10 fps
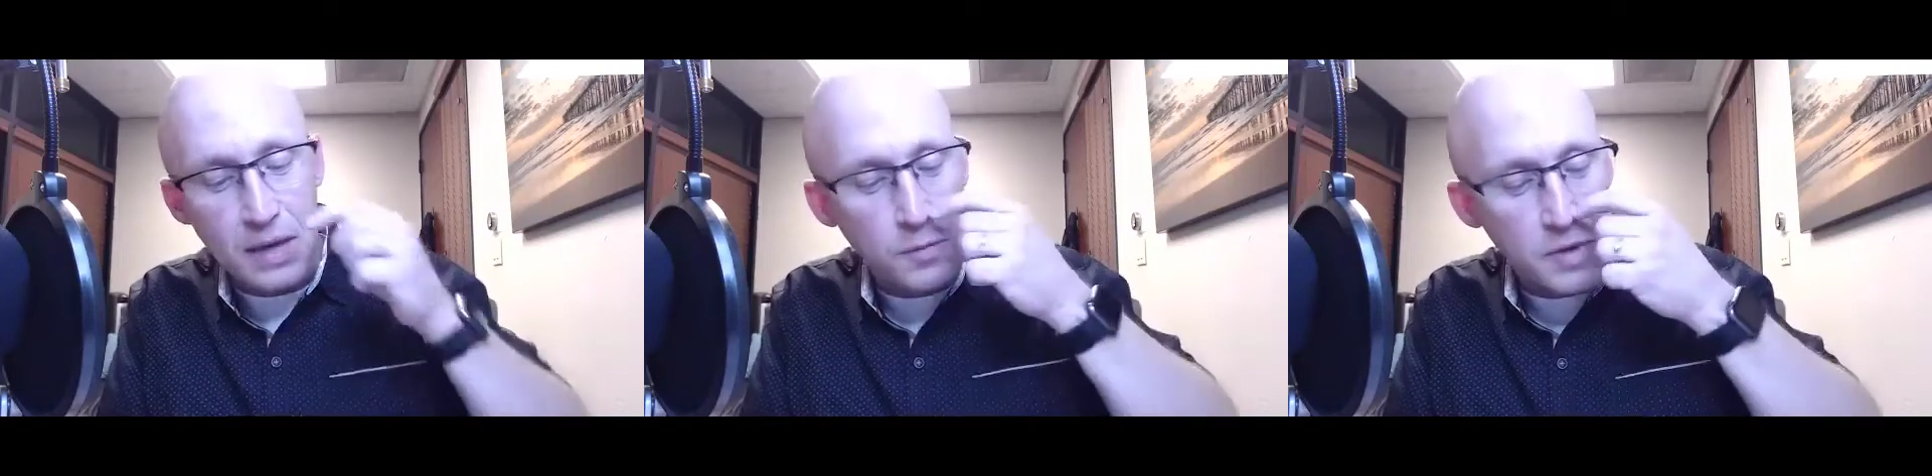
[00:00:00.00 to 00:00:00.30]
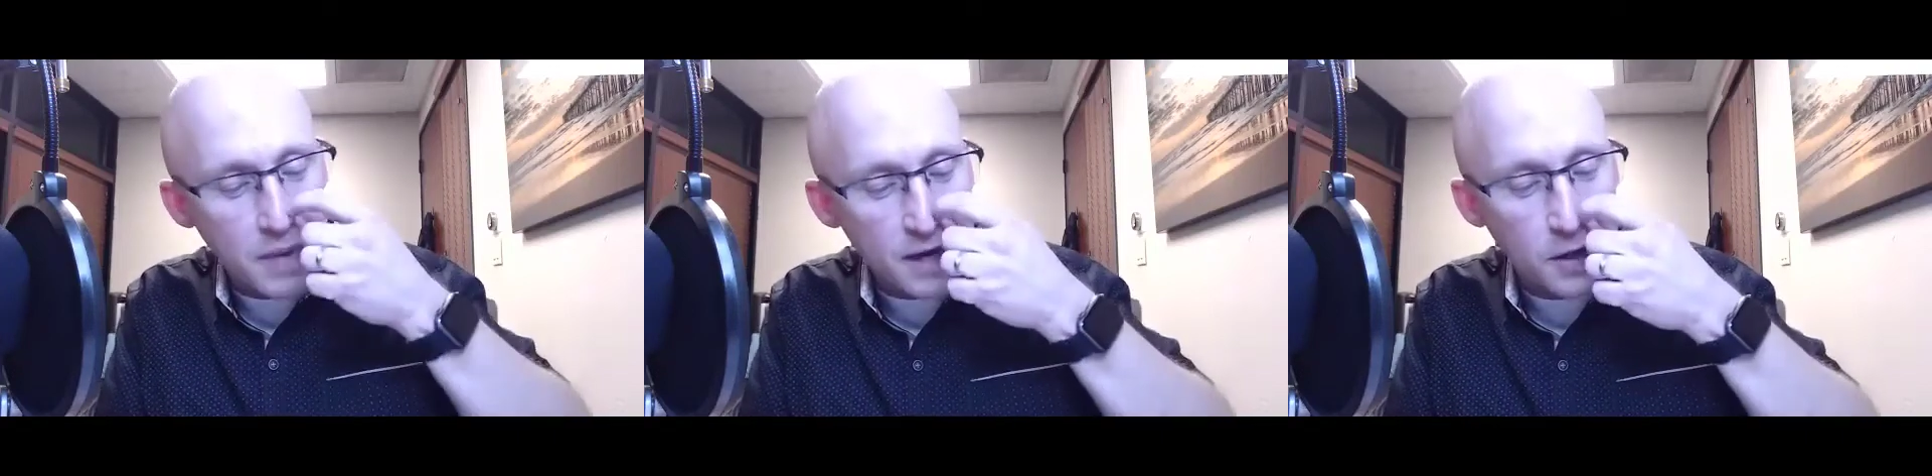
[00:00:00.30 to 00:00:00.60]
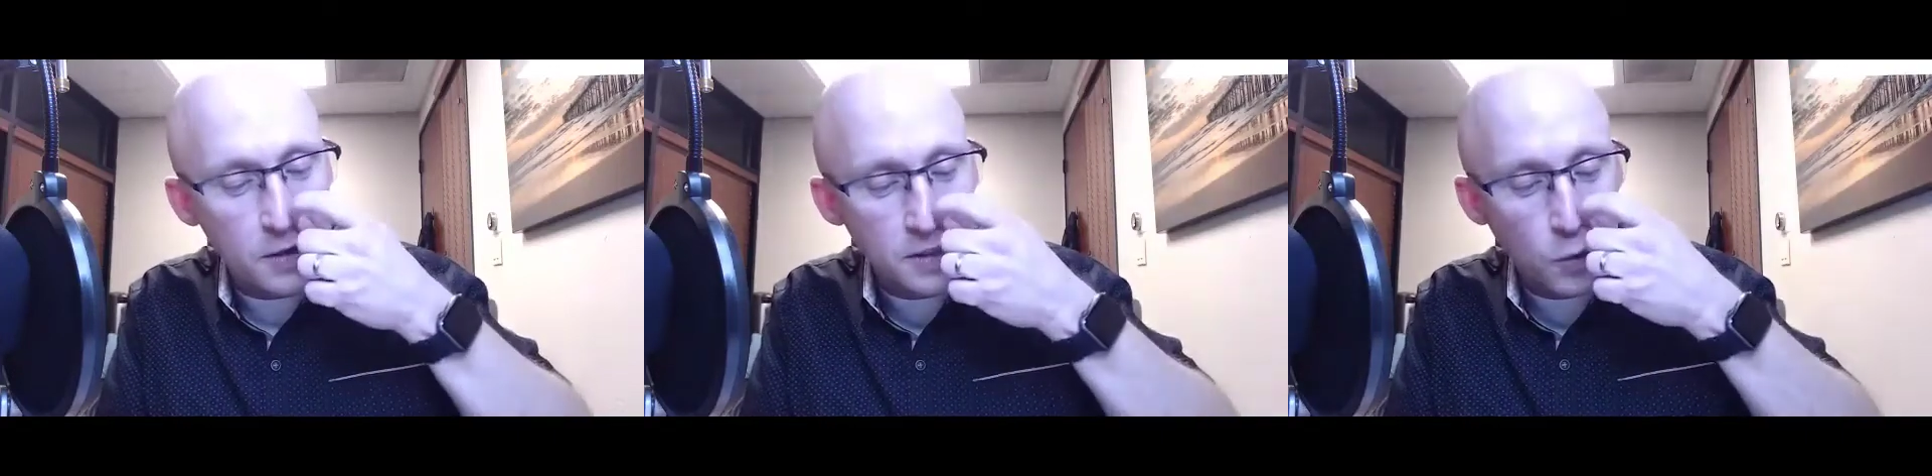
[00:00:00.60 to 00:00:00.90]
would be
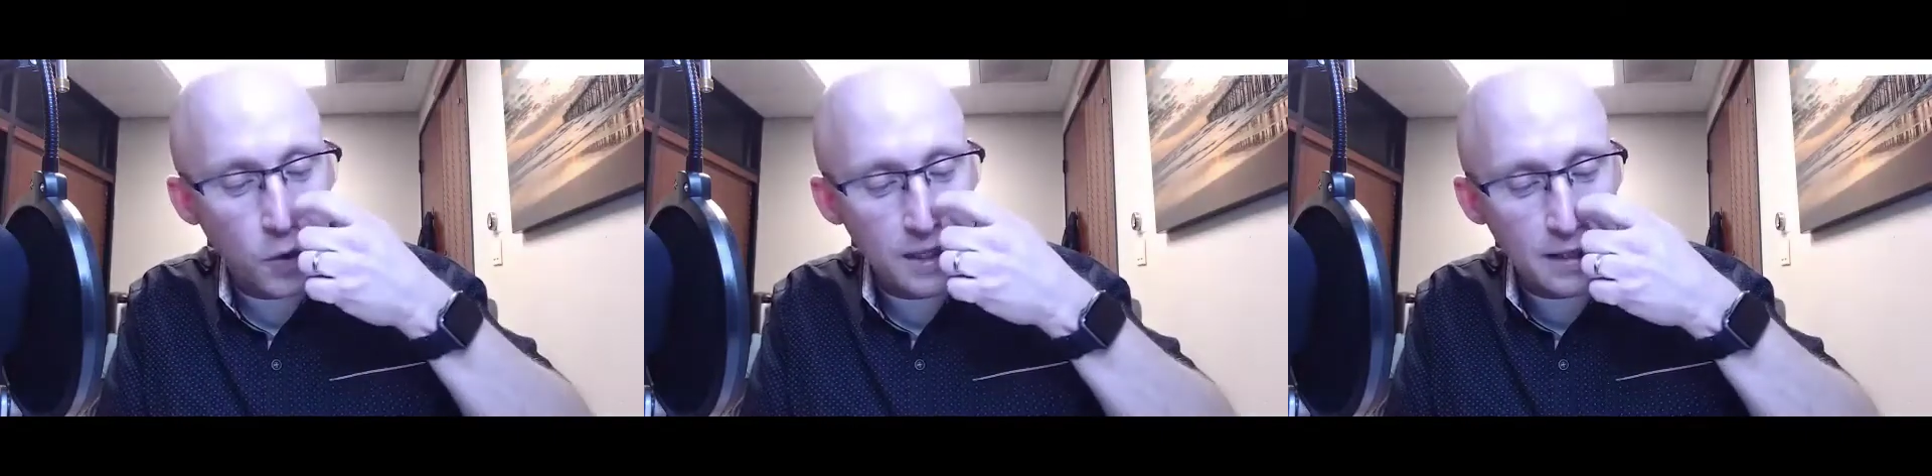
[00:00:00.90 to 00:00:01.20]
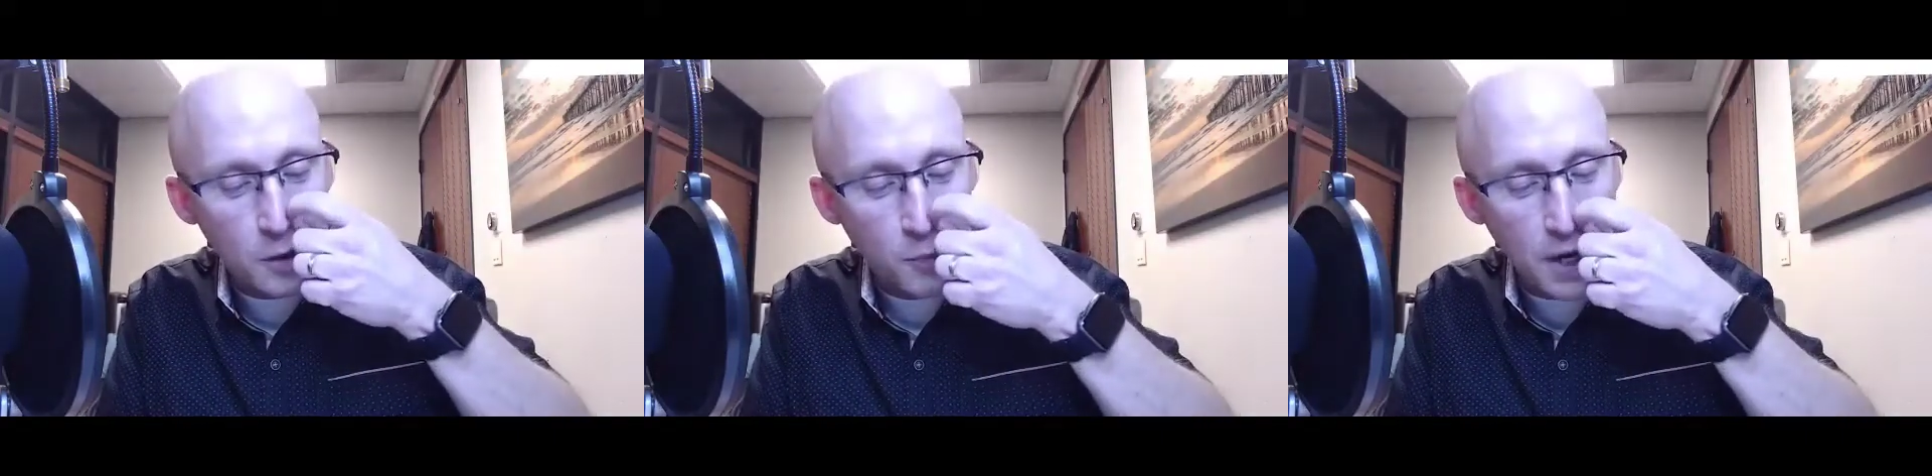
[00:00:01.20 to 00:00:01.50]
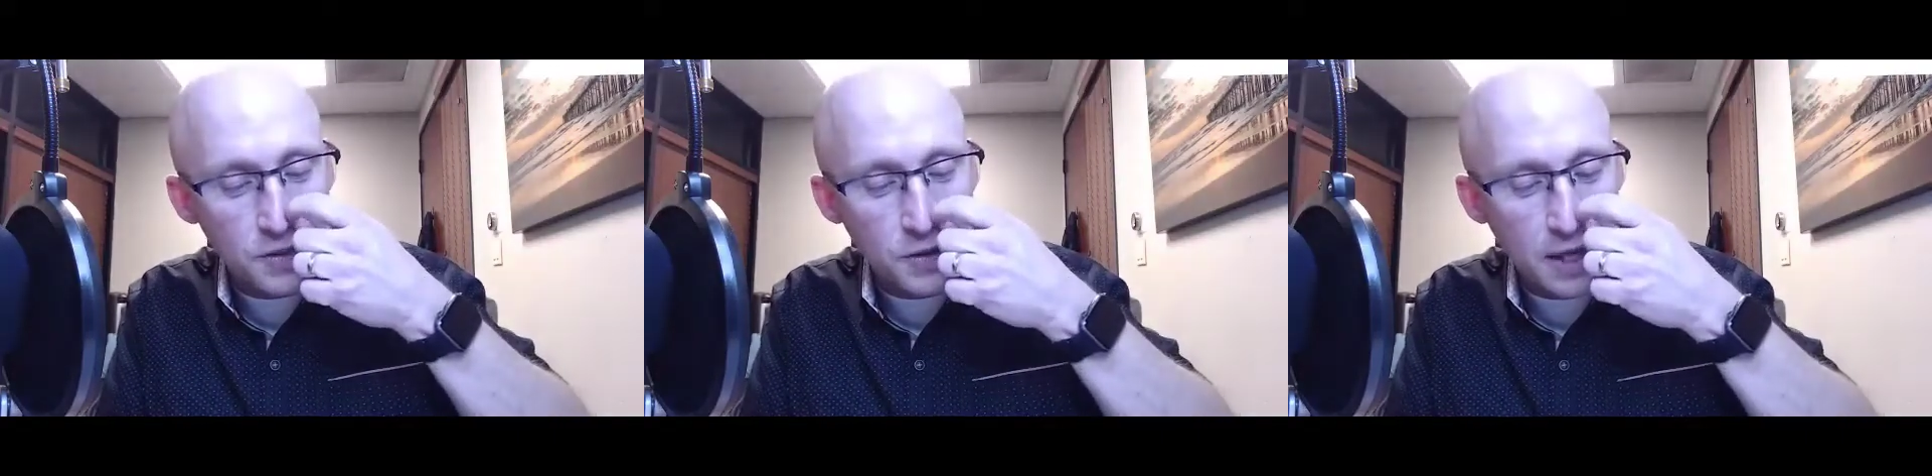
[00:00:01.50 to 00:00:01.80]
better story that their
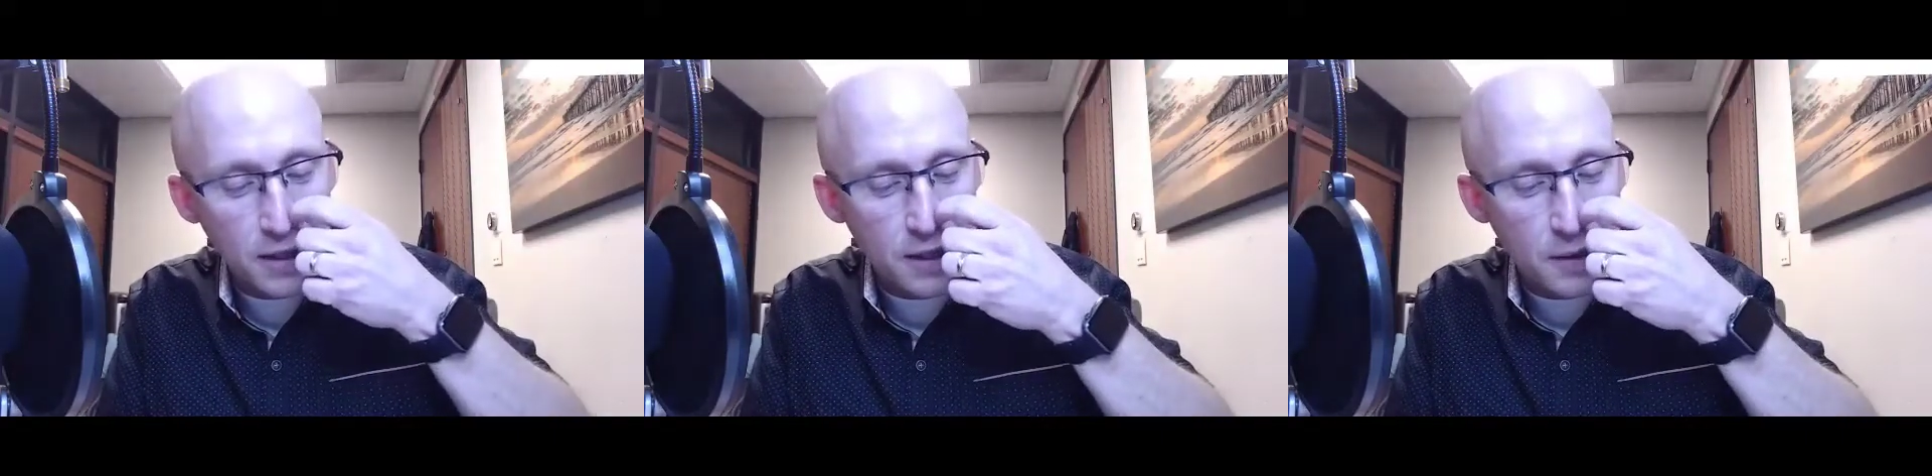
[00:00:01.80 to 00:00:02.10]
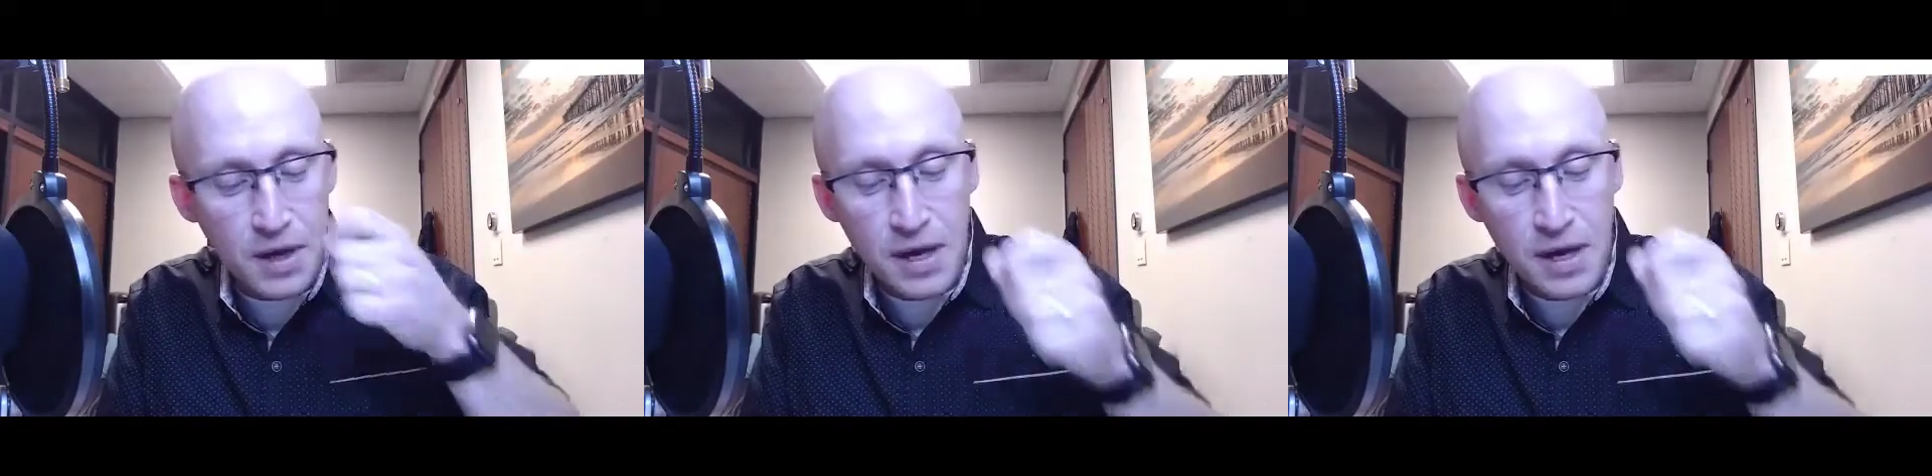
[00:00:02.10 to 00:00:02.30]
brains are telling them.